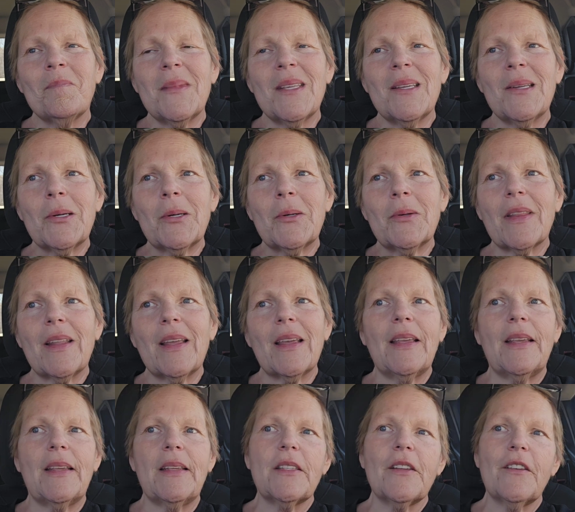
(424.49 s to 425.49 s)
like
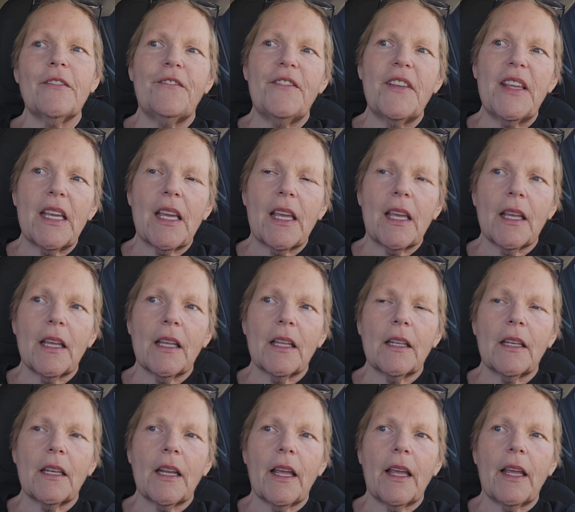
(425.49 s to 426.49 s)
he's a vegan,